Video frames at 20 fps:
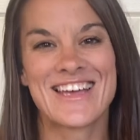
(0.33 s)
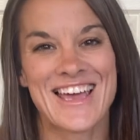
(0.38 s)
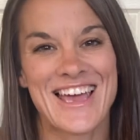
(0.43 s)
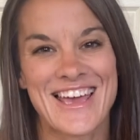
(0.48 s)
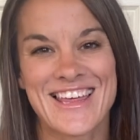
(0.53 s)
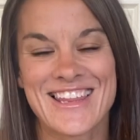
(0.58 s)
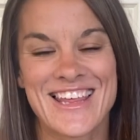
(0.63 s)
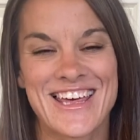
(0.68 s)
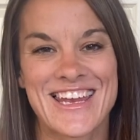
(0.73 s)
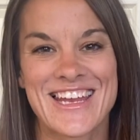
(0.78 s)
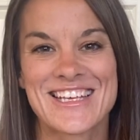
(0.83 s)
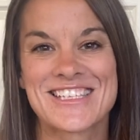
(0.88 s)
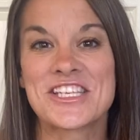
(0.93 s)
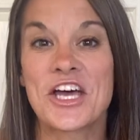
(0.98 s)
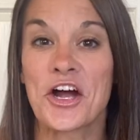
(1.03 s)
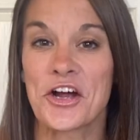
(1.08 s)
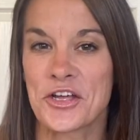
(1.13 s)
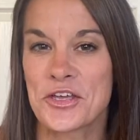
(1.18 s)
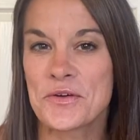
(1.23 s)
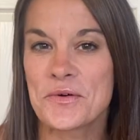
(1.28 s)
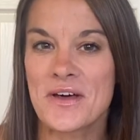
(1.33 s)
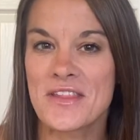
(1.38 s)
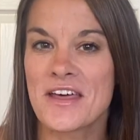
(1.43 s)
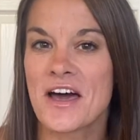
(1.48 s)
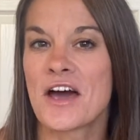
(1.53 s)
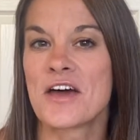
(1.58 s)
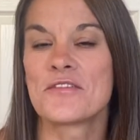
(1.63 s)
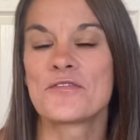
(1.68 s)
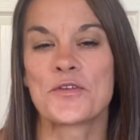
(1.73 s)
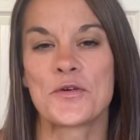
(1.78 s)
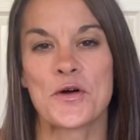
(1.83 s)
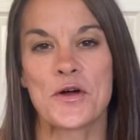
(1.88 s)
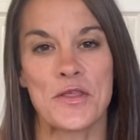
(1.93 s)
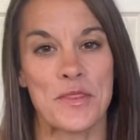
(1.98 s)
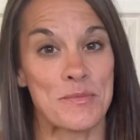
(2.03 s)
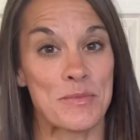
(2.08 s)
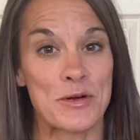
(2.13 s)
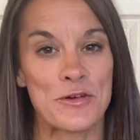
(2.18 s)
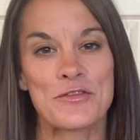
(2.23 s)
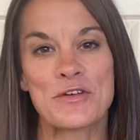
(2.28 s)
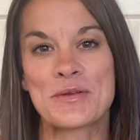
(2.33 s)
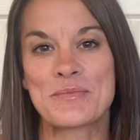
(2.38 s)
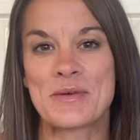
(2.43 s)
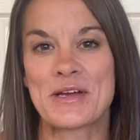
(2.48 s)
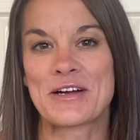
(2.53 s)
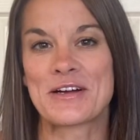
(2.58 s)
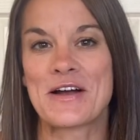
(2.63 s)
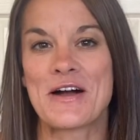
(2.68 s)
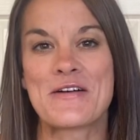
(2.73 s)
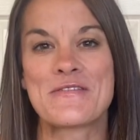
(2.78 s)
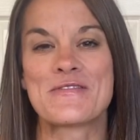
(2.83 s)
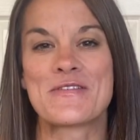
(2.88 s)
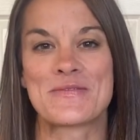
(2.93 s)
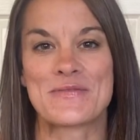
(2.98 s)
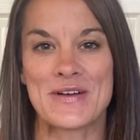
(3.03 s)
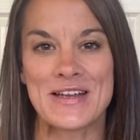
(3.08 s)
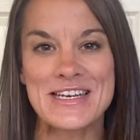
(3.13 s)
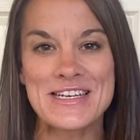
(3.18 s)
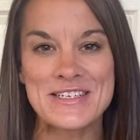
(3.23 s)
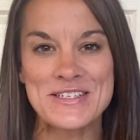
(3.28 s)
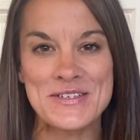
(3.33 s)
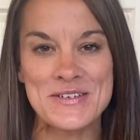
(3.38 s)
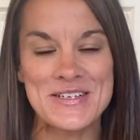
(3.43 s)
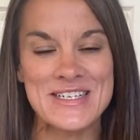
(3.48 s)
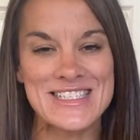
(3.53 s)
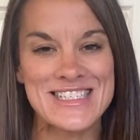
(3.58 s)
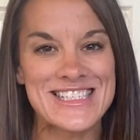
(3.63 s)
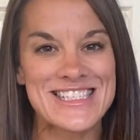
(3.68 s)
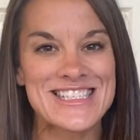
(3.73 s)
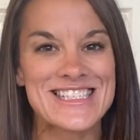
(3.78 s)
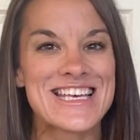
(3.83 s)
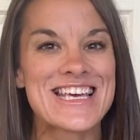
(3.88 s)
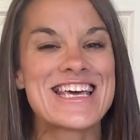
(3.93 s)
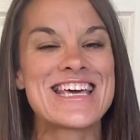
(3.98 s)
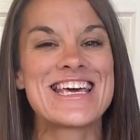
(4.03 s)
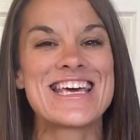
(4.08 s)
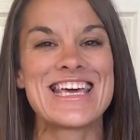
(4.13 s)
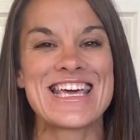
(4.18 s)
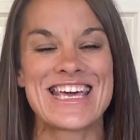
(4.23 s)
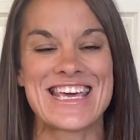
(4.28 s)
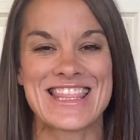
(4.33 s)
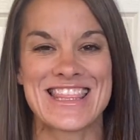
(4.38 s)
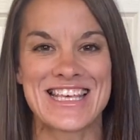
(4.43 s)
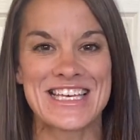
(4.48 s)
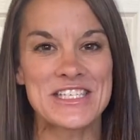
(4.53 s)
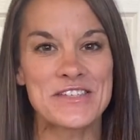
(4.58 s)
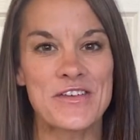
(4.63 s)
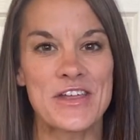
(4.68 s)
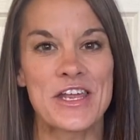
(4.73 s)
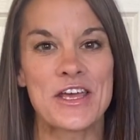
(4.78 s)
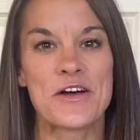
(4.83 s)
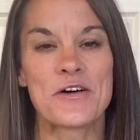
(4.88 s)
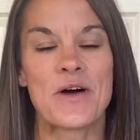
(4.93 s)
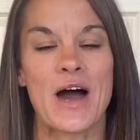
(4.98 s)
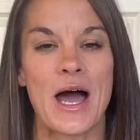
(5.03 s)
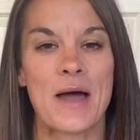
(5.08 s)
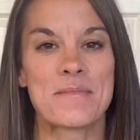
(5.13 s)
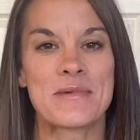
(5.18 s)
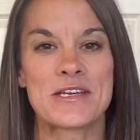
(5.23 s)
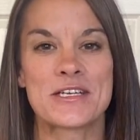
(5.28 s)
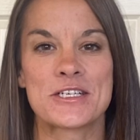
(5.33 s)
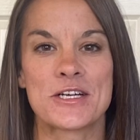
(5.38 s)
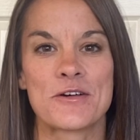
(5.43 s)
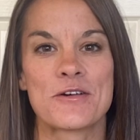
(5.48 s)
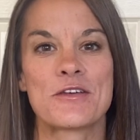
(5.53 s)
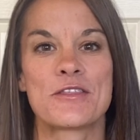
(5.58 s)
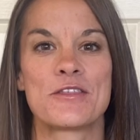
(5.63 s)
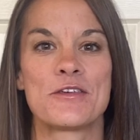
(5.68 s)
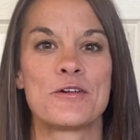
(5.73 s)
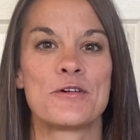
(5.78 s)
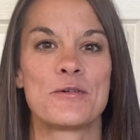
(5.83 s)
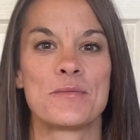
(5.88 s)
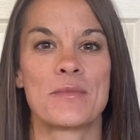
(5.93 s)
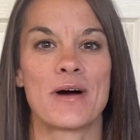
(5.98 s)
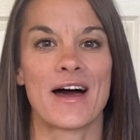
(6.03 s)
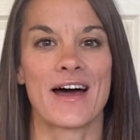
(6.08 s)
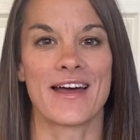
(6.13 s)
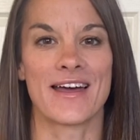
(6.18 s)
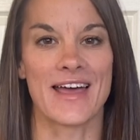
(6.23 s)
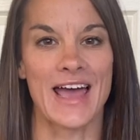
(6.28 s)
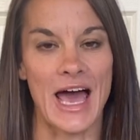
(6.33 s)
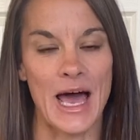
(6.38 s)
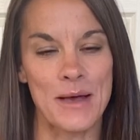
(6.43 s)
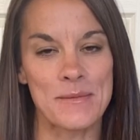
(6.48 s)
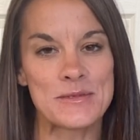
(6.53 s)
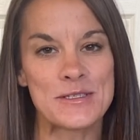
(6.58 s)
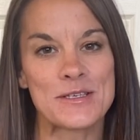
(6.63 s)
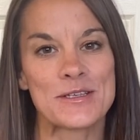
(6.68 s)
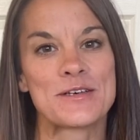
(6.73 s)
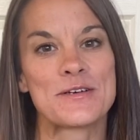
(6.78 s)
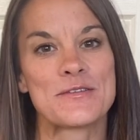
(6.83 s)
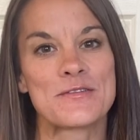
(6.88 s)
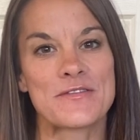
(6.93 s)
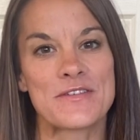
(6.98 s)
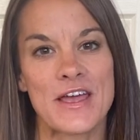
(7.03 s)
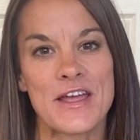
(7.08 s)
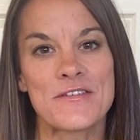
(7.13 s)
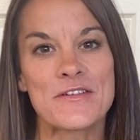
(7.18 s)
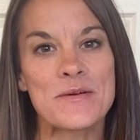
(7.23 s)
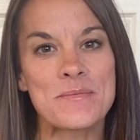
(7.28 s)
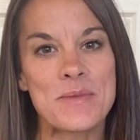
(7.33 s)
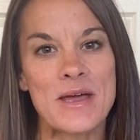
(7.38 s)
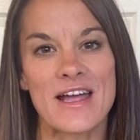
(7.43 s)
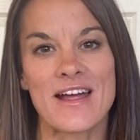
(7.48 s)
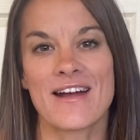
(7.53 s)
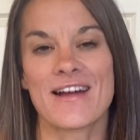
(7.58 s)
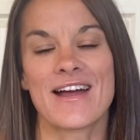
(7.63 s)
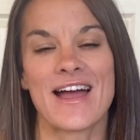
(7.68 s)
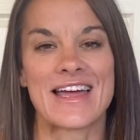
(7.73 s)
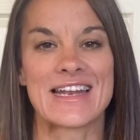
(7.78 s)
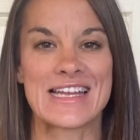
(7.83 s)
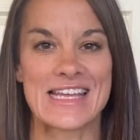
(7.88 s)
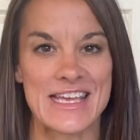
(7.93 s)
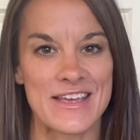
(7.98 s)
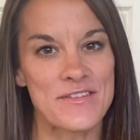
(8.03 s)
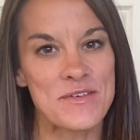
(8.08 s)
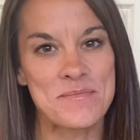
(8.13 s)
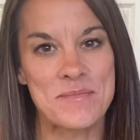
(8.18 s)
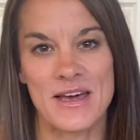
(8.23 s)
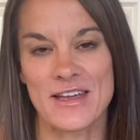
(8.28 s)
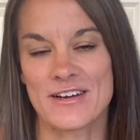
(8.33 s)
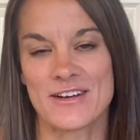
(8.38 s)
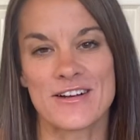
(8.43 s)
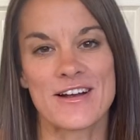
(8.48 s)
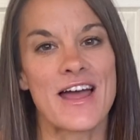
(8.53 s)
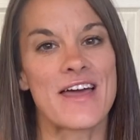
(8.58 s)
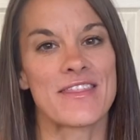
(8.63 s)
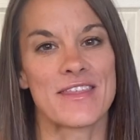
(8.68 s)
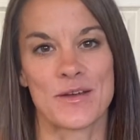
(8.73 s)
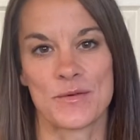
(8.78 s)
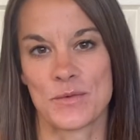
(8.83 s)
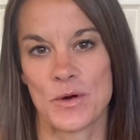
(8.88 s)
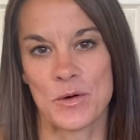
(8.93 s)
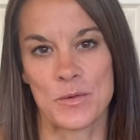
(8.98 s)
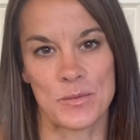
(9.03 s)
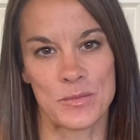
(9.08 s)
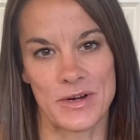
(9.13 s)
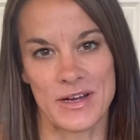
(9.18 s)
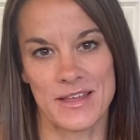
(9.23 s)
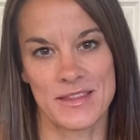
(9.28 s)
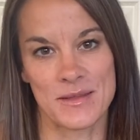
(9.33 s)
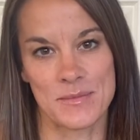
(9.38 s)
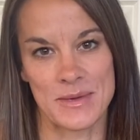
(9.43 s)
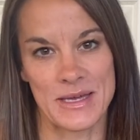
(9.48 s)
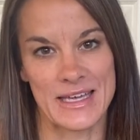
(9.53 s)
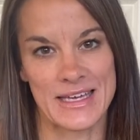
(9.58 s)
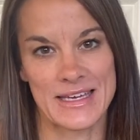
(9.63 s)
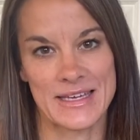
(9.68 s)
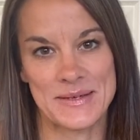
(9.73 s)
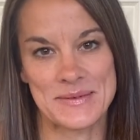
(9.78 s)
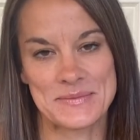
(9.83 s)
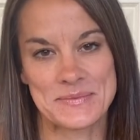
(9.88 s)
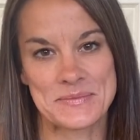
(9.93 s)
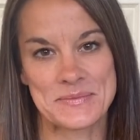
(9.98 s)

Hey ladies, are you on the hunt for the perfect pair of running shorts? In this video, I'm going to share with you my absolute favorite pair, and even better, they won't break the bank.